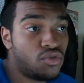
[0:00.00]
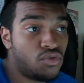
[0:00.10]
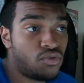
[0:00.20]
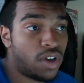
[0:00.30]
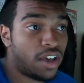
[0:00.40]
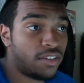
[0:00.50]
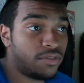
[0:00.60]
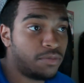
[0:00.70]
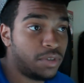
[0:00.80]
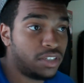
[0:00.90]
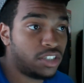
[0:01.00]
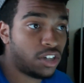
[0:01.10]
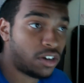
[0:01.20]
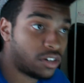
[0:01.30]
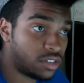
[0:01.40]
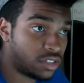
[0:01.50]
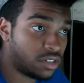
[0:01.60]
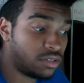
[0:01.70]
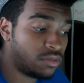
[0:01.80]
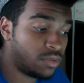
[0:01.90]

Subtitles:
who have been charged